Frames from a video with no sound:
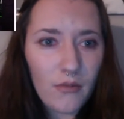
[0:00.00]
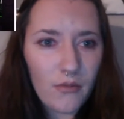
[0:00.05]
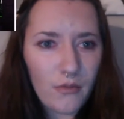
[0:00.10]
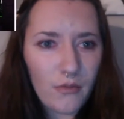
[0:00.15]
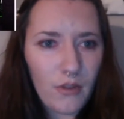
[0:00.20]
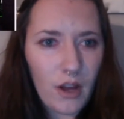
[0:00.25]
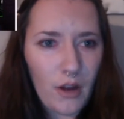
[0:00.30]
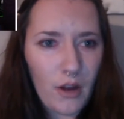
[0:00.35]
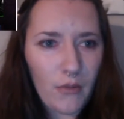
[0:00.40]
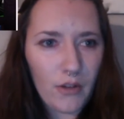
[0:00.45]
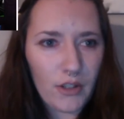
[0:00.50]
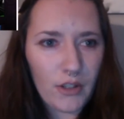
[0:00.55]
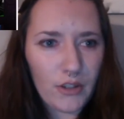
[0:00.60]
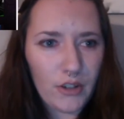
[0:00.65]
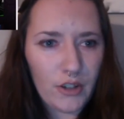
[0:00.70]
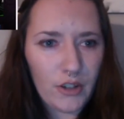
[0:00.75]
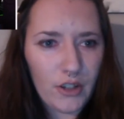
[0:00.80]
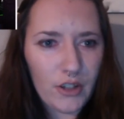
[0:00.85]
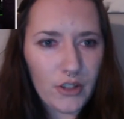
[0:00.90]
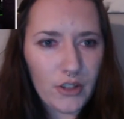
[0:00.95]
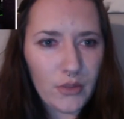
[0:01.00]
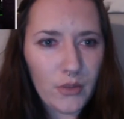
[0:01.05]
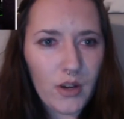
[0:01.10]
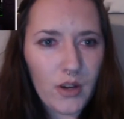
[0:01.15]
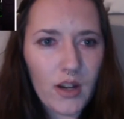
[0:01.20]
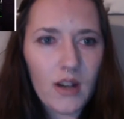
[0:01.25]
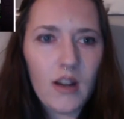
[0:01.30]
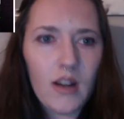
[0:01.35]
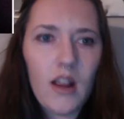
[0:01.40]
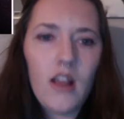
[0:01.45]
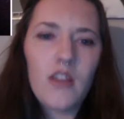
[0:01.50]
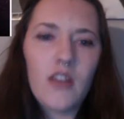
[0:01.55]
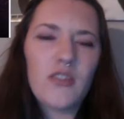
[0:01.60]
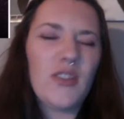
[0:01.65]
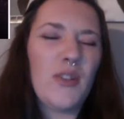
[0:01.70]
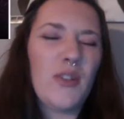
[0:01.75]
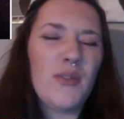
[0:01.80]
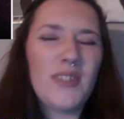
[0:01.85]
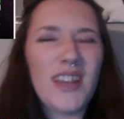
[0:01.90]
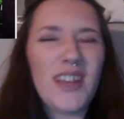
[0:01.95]
returners were. So I
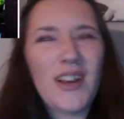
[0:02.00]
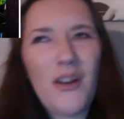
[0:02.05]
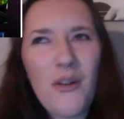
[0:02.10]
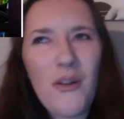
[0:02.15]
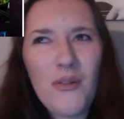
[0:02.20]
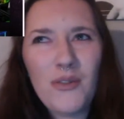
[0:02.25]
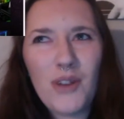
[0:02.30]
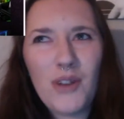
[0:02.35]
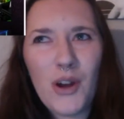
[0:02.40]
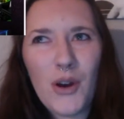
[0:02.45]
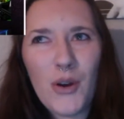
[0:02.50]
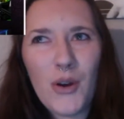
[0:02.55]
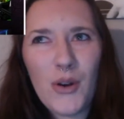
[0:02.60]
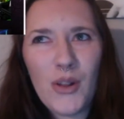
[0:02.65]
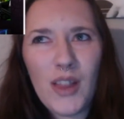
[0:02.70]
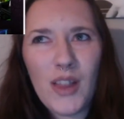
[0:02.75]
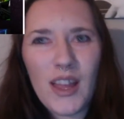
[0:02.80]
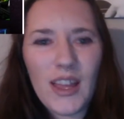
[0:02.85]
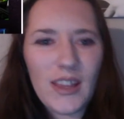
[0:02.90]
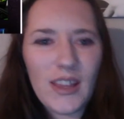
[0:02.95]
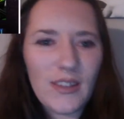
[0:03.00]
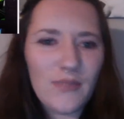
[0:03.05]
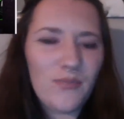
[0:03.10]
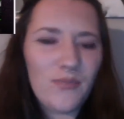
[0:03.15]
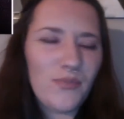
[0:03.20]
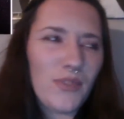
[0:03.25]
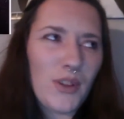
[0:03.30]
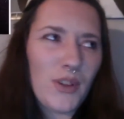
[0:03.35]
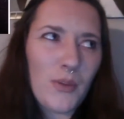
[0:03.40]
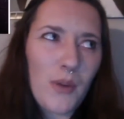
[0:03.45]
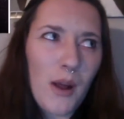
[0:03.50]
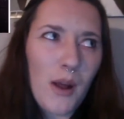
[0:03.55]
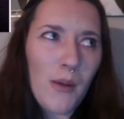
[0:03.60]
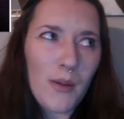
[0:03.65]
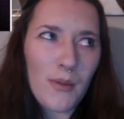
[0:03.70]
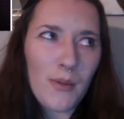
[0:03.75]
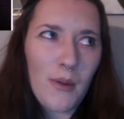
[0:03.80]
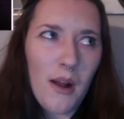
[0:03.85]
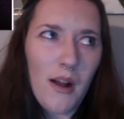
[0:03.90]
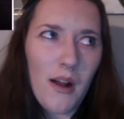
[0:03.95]
was like, oh no, like, you're probably
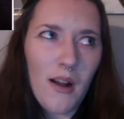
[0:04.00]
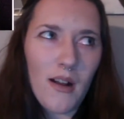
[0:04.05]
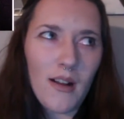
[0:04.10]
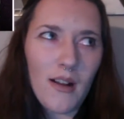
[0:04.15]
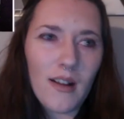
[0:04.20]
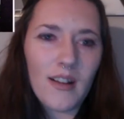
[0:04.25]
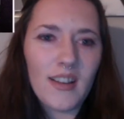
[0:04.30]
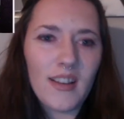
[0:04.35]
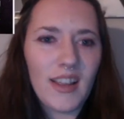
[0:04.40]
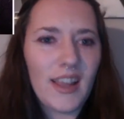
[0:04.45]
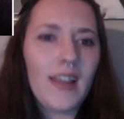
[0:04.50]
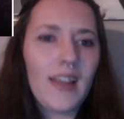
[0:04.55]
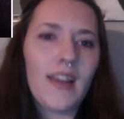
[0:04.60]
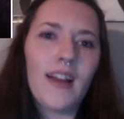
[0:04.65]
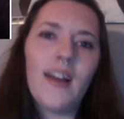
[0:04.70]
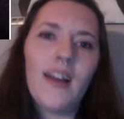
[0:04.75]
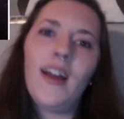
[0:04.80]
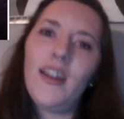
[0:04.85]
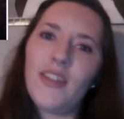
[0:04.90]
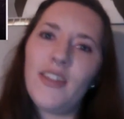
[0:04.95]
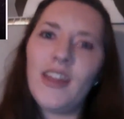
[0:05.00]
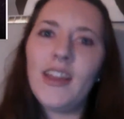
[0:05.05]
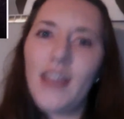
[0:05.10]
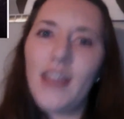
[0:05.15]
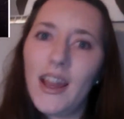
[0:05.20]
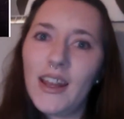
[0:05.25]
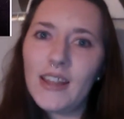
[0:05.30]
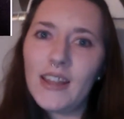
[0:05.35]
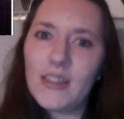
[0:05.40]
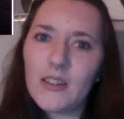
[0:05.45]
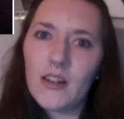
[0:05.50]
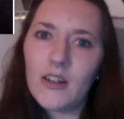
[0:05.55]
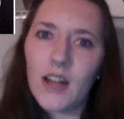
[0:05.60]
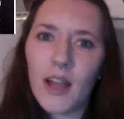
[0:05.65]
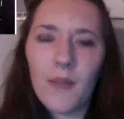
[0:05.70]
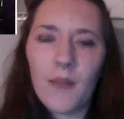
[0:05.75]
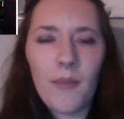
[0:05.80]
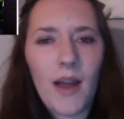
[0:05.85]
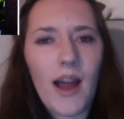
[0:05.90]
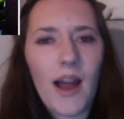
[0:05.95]
wrong. Like, I think Kenny's gonna come
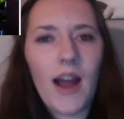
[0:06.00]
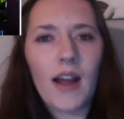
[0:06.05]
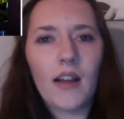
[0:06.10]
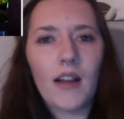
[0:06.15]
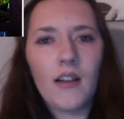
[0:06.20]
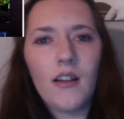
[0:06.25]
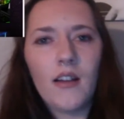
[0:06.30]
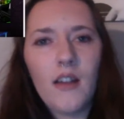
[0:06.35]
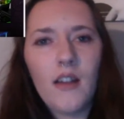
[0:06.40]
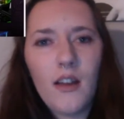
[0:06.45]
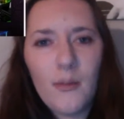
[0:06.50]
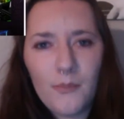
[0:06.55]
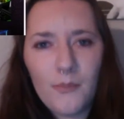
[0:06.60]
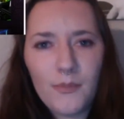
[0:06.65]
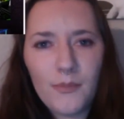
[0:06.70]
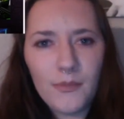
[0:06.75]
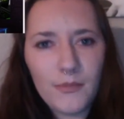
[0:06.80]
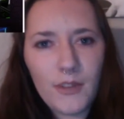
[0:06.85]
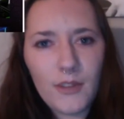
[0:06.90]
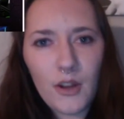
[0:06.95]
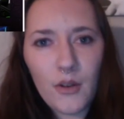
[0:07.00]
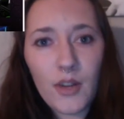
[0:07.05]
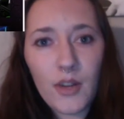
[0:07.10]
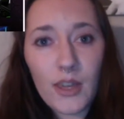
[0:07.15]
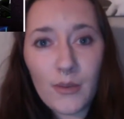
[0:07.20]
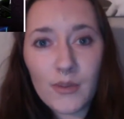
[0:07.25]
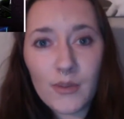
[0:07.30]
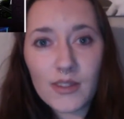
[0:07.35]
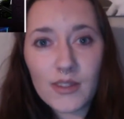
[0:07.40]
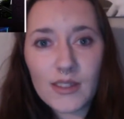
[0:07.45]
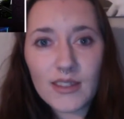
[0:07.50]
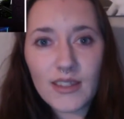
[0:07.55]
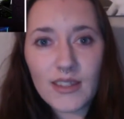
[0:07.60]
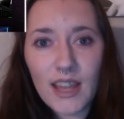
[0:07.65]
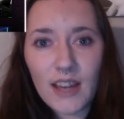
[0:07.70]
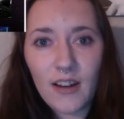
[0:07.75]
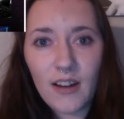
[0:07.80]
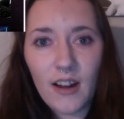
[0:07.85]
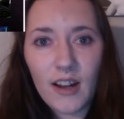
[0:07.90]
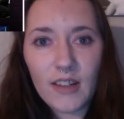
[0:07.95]
back. No, he was dead
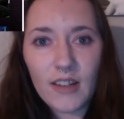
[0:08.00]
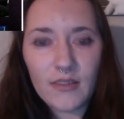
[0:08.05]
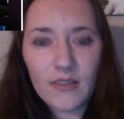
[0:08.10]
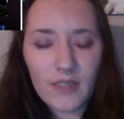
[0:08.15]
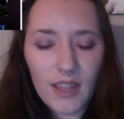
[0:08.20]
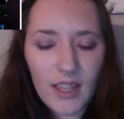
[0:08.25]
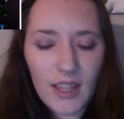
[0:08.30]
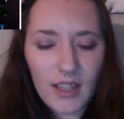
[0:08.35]
on. Like,